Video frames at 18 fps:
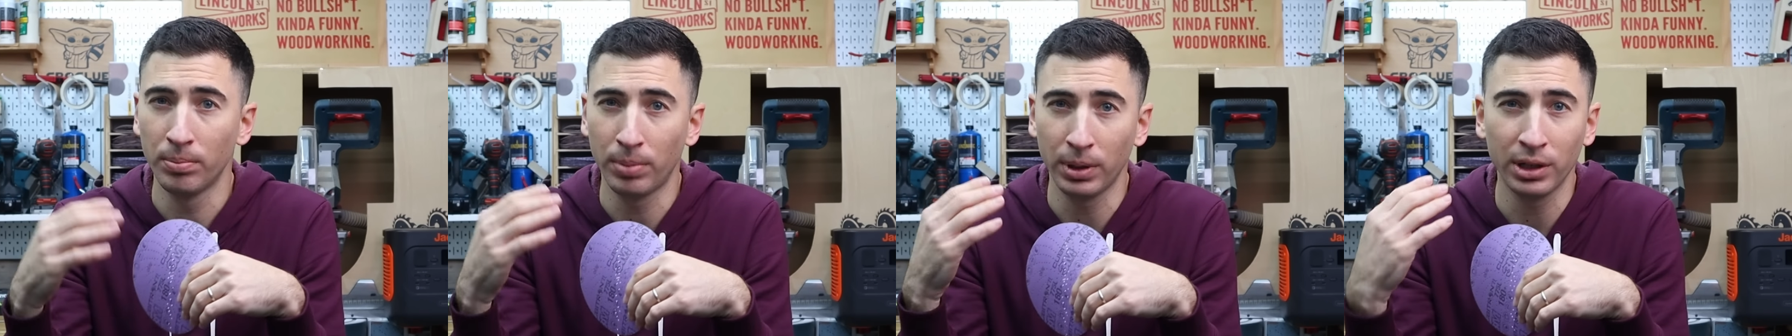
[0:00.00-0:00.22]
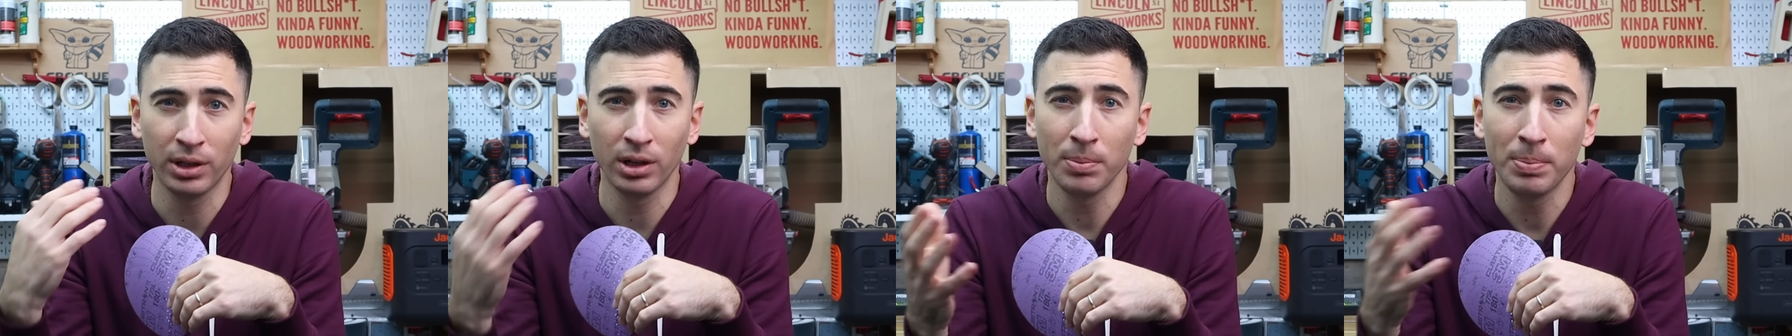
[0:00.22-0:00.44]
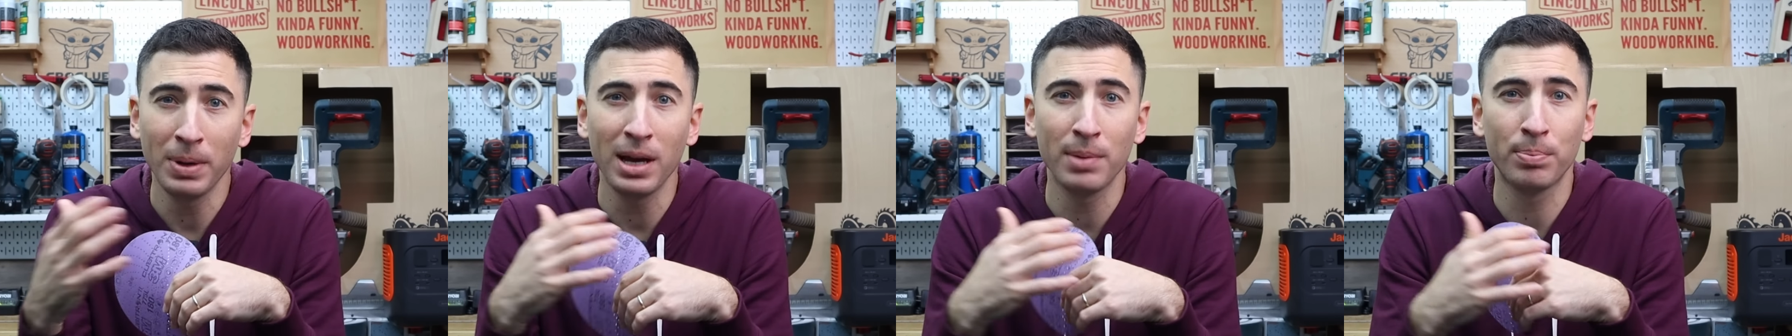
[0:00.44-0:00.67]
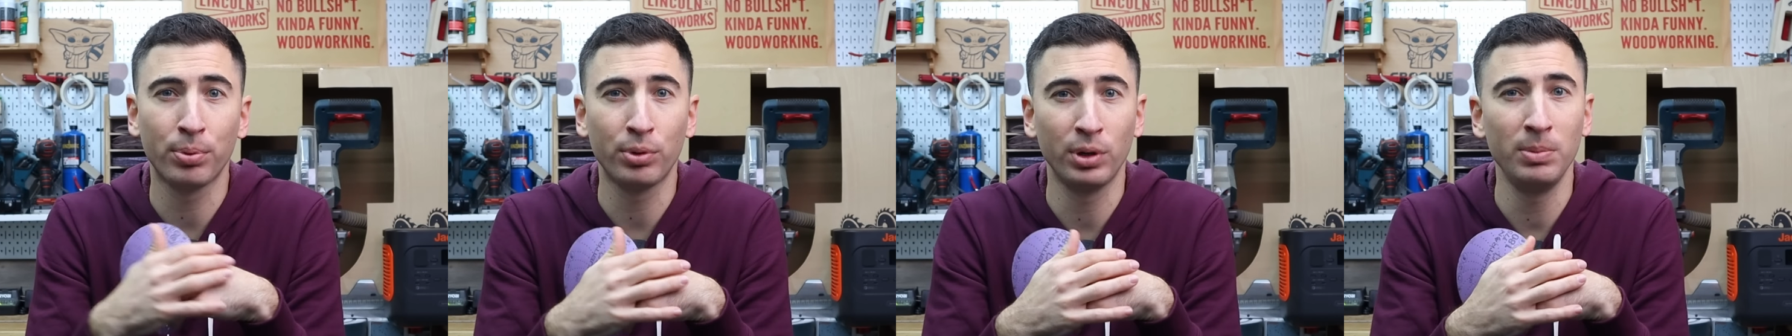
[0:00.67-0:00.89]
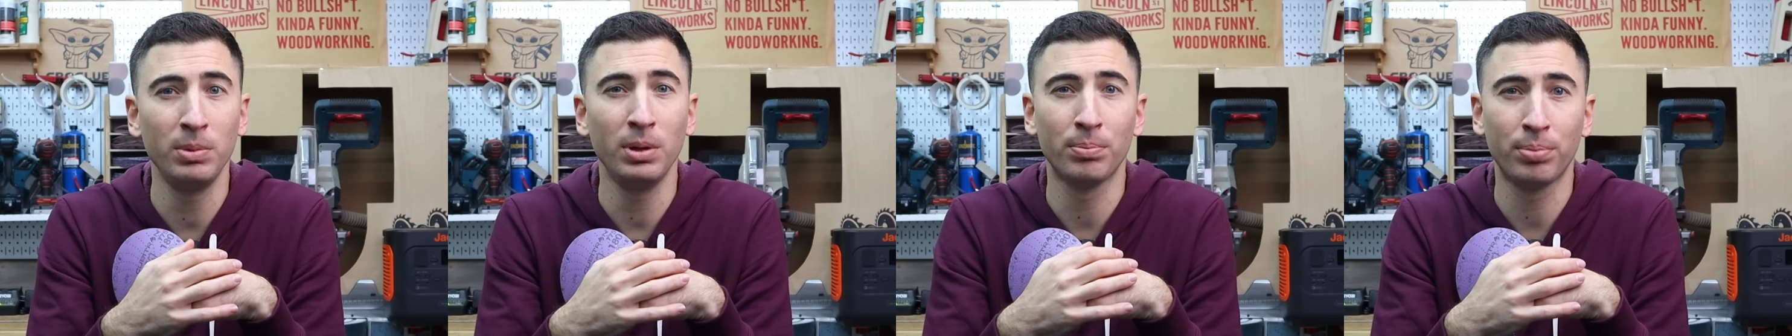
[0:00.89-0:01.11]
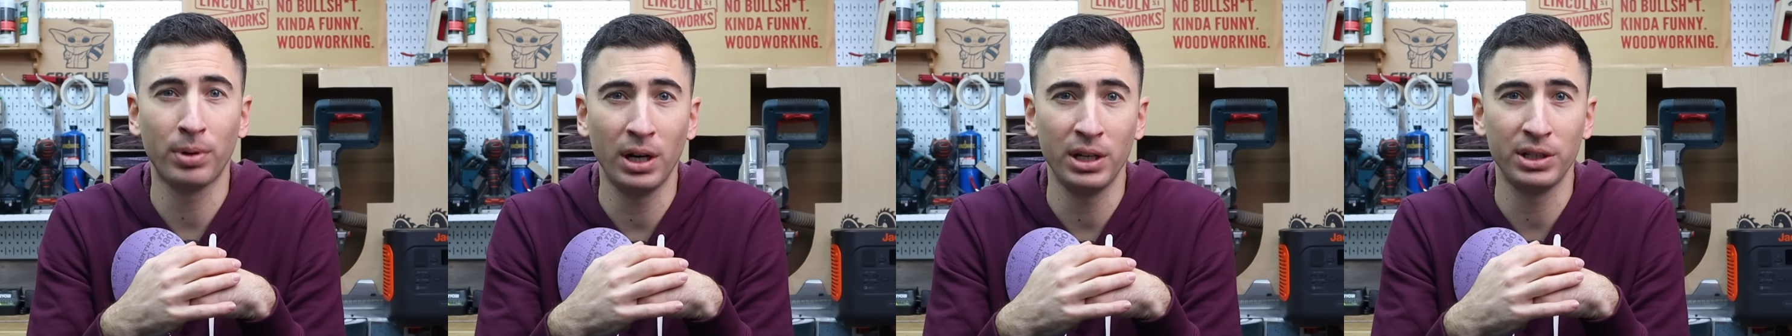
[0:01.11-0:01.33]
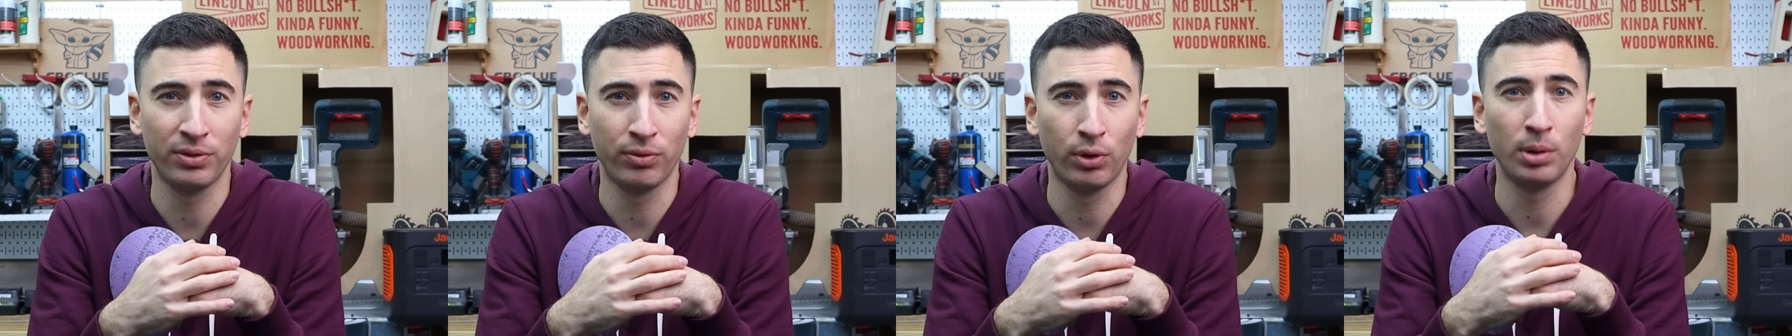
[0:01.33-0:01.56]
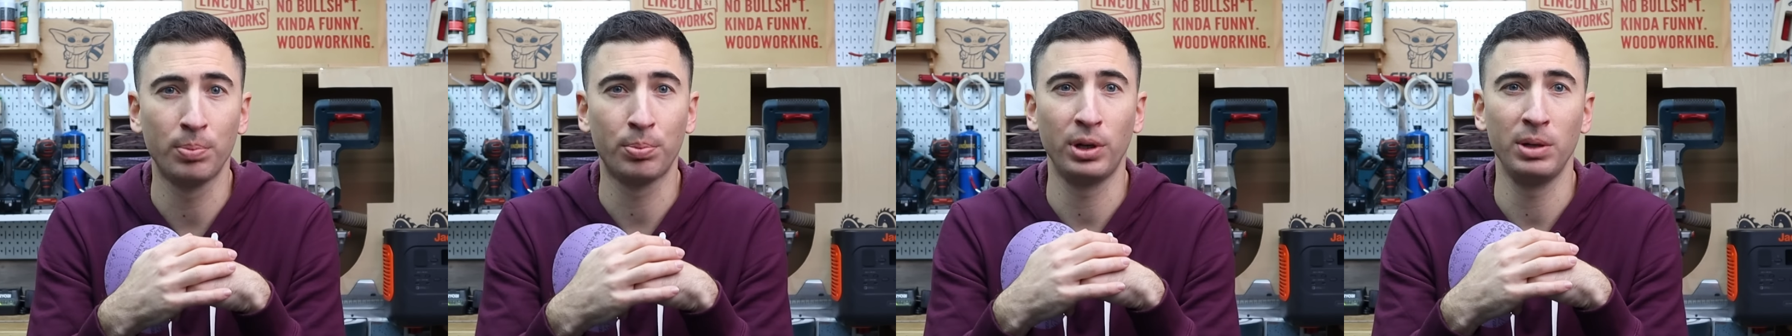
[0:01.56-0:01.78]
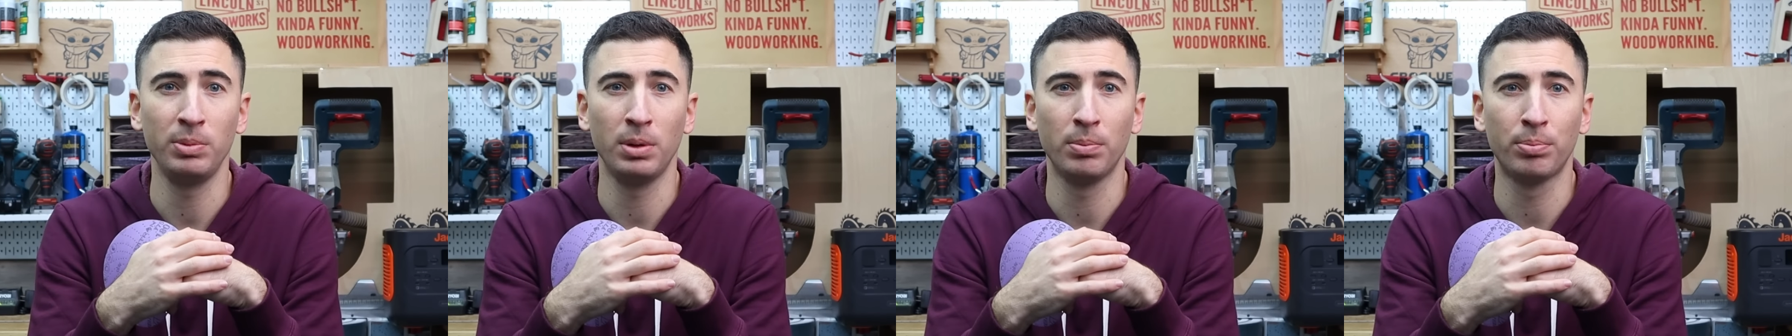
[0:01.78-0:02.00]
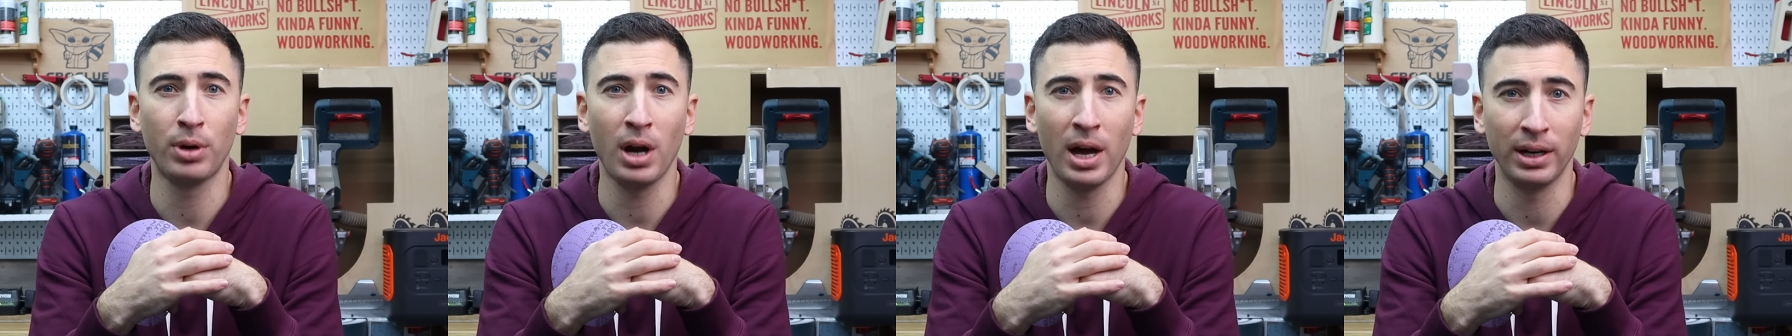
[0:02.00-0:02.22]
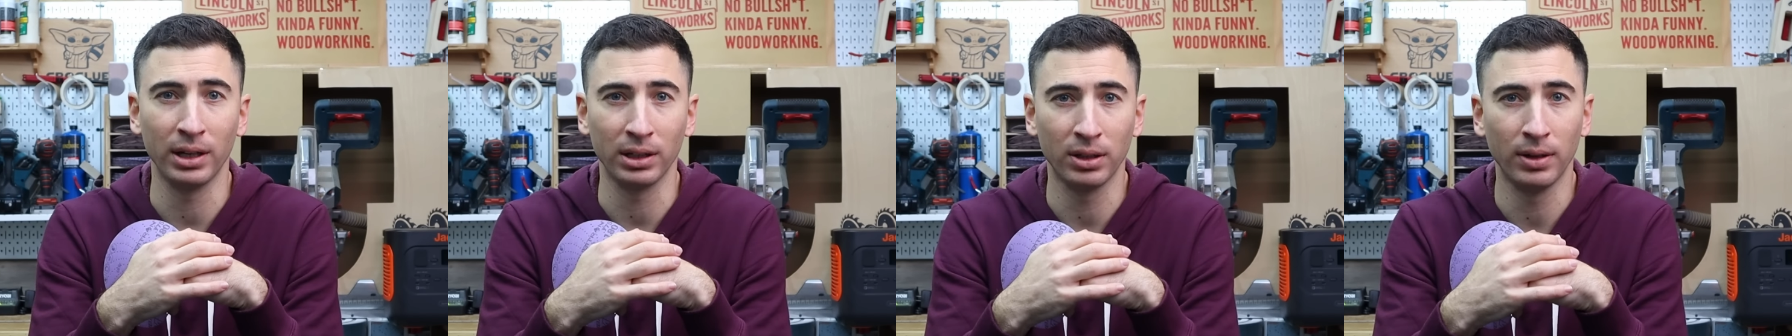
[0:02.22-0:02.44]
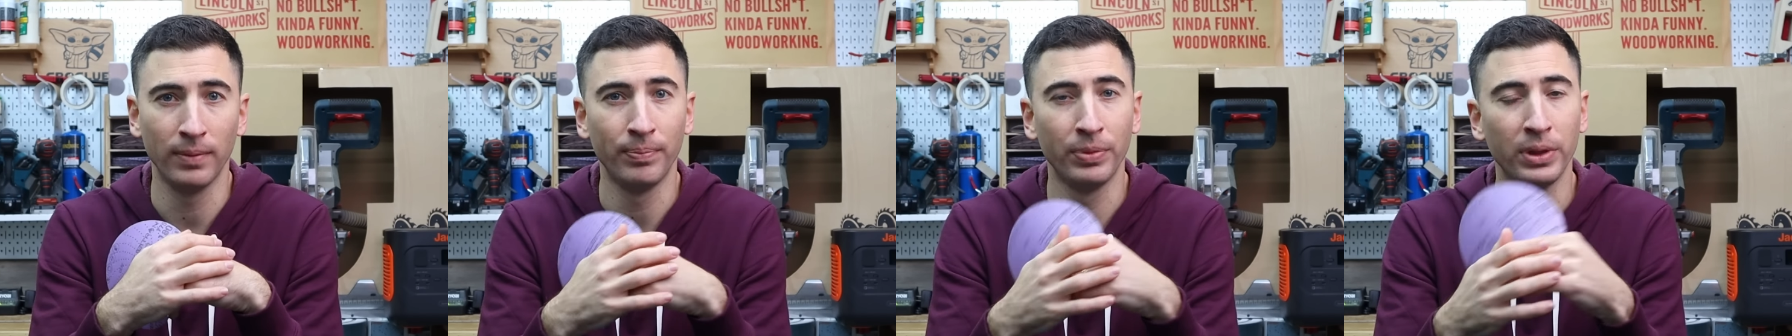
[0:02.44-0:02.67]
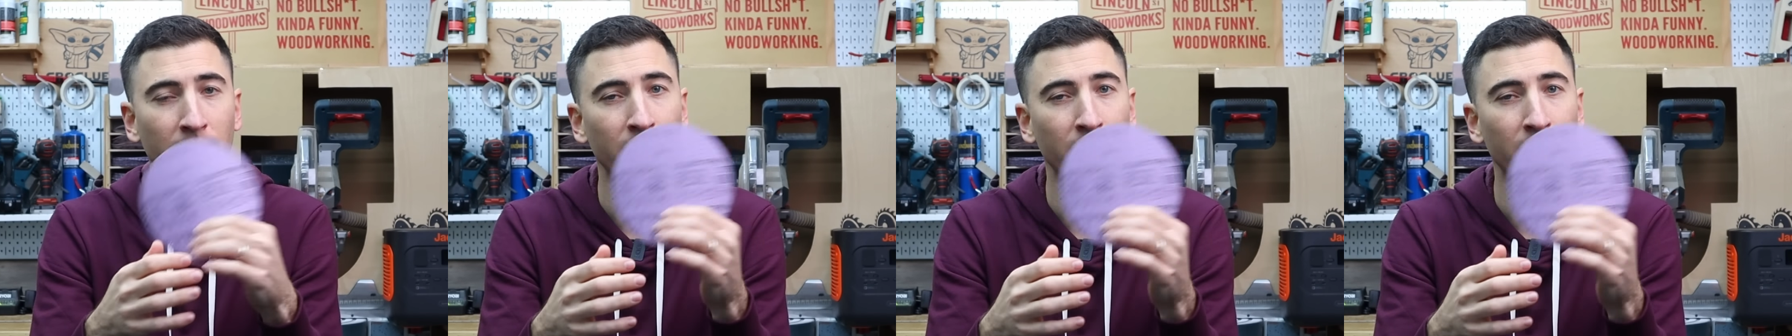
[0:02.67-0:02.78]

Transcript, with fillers: But you're gonna pay a premium price for a premium product.